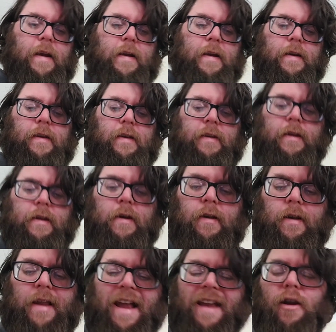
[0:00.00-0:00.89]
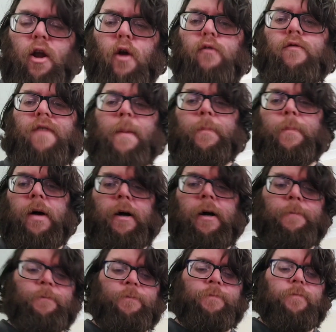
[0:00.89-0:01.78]
And so late November
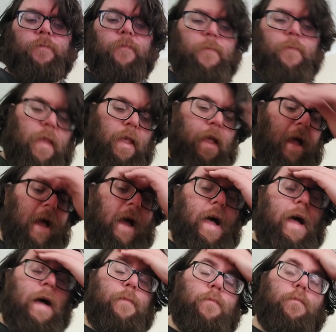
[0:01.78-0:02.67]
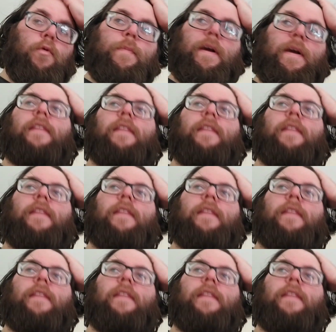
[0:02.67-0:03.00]
will be